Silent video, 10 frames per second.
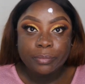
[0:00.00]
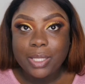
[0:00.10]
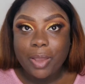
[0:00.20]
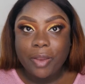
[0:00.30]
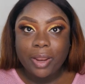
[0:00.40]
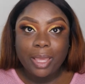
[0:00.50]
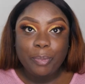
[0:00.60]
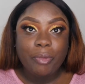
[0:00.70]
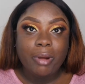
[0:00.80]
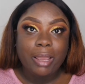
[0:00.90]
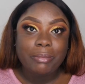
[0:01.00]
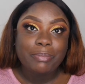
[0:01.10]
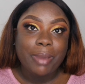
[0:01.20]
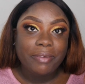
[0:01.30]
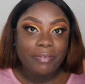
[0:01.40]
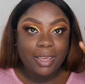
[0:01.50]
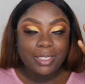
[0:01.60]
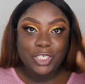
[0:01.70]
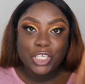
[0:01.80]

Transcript: So I already primed my face.